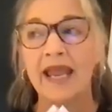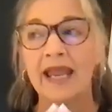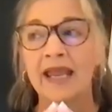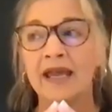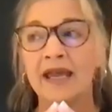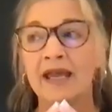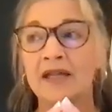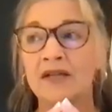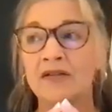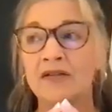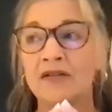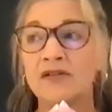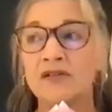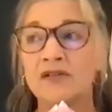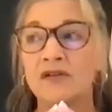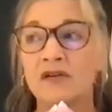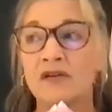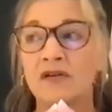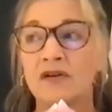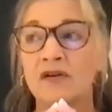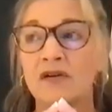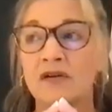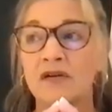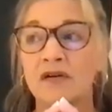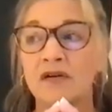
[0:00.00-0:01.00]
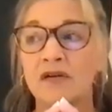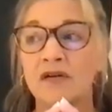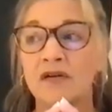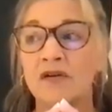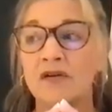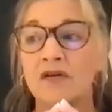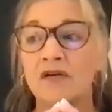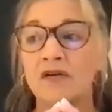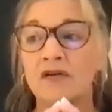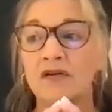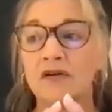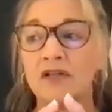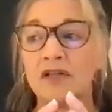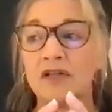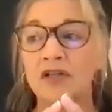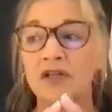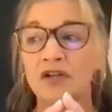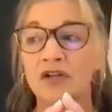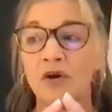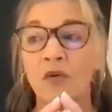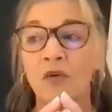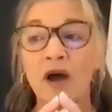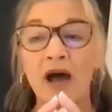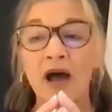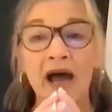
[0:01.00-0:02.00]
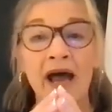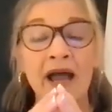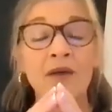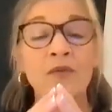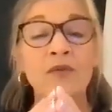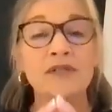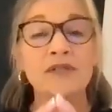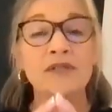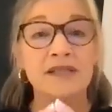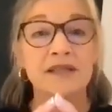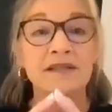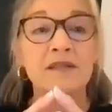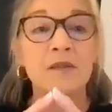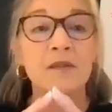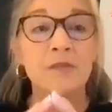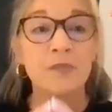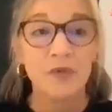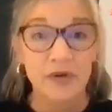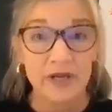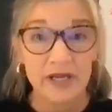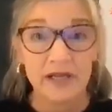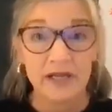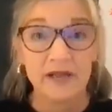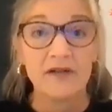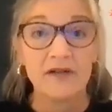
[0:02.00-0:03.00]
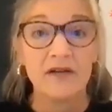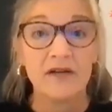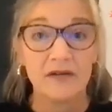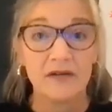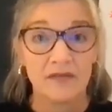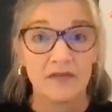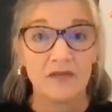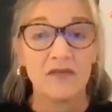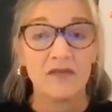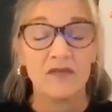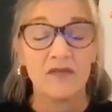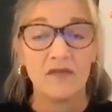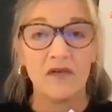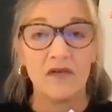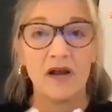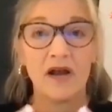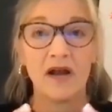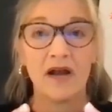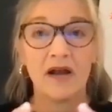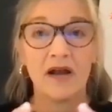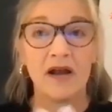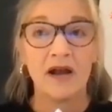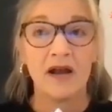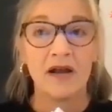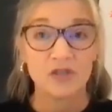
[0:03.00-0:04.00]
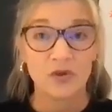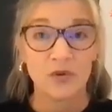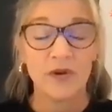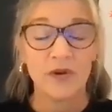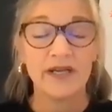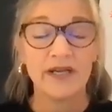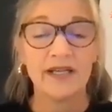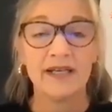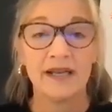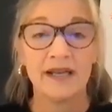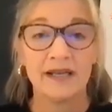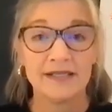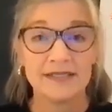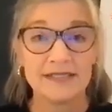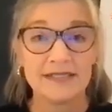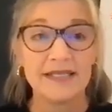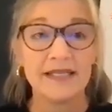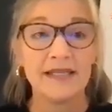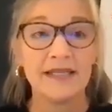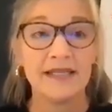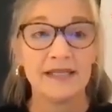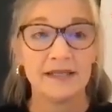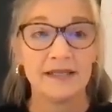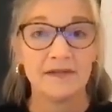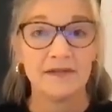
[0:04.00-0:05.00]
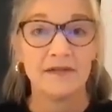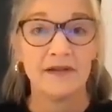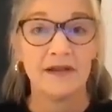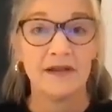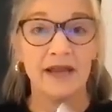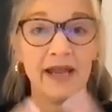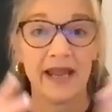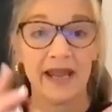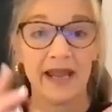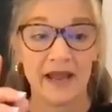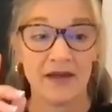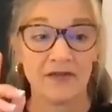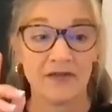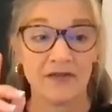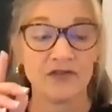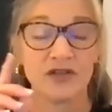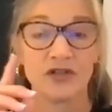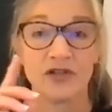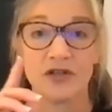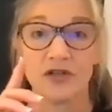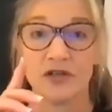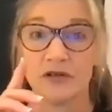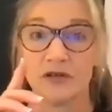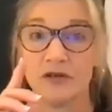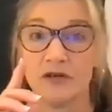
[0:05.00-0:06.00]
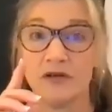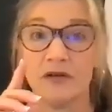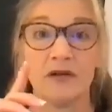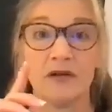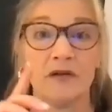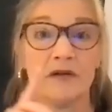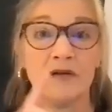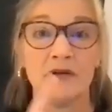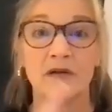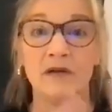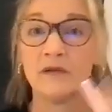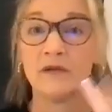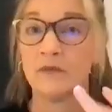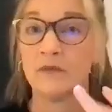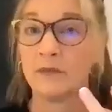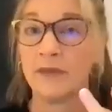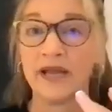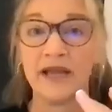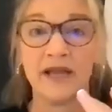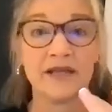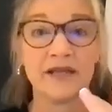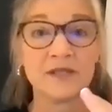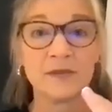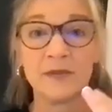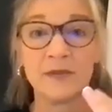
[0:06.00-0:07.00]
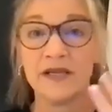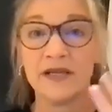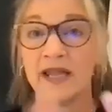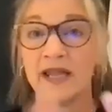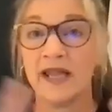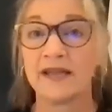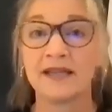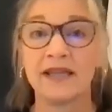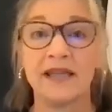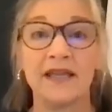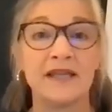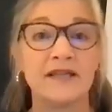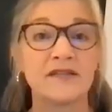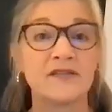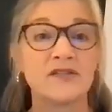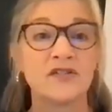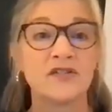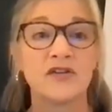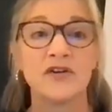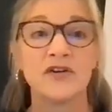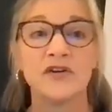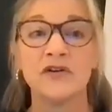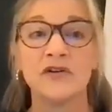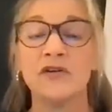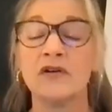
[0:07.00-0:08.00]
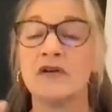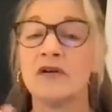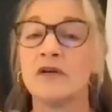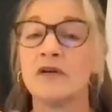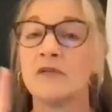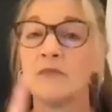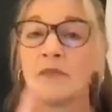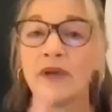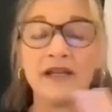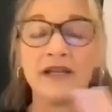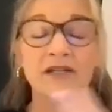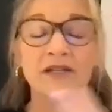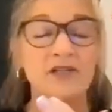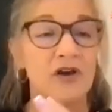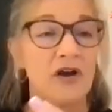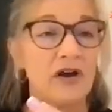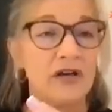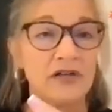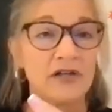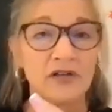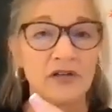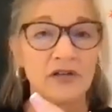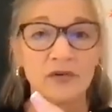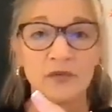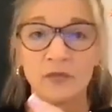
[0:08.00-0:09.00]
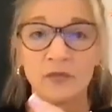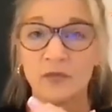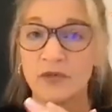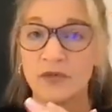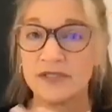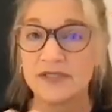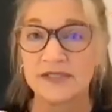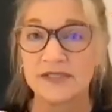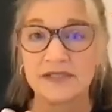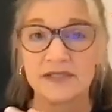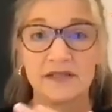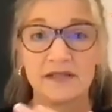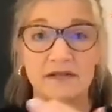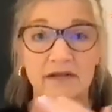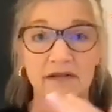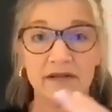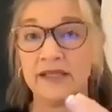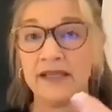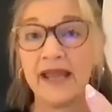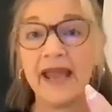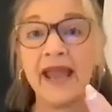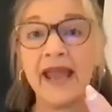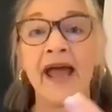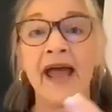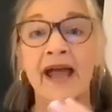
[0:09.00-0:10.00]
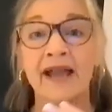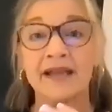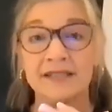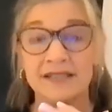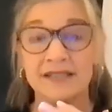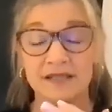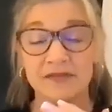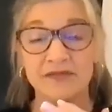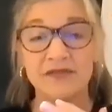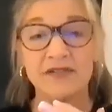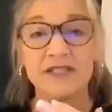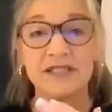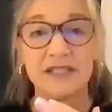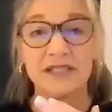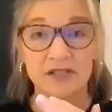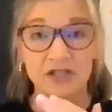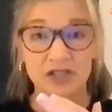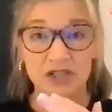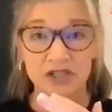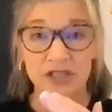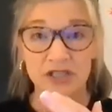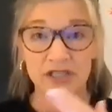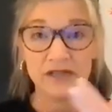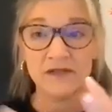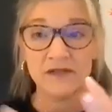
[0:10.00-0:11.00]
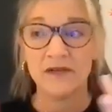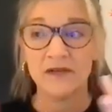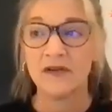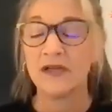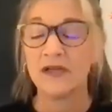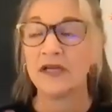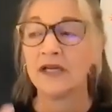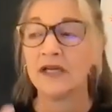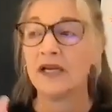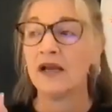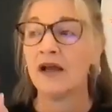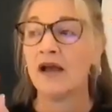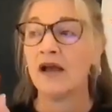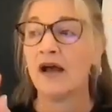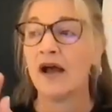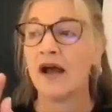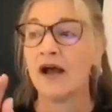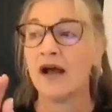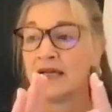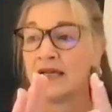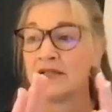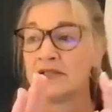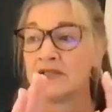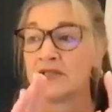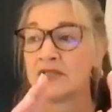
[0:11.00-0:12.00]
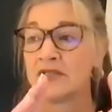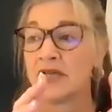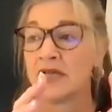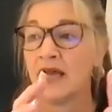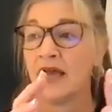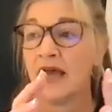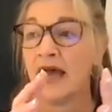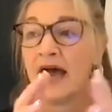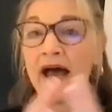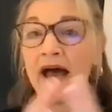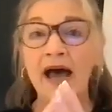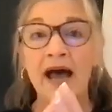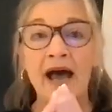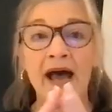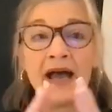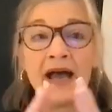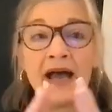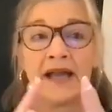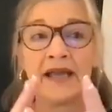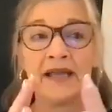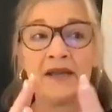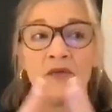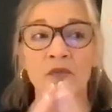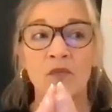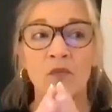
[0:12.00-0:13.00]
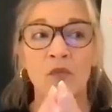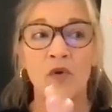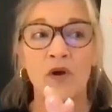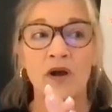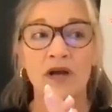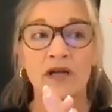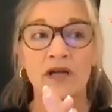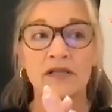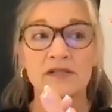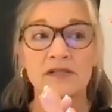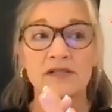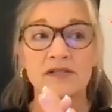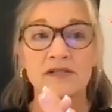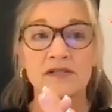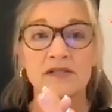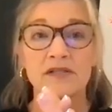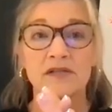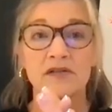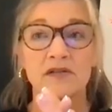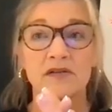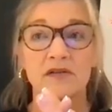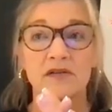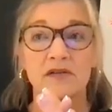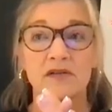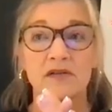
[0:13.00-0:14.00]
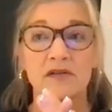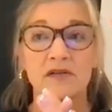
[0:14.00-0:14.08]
And, I was at the brink in 2019 after my husband had cancer, my daughter was in active addiction, and I was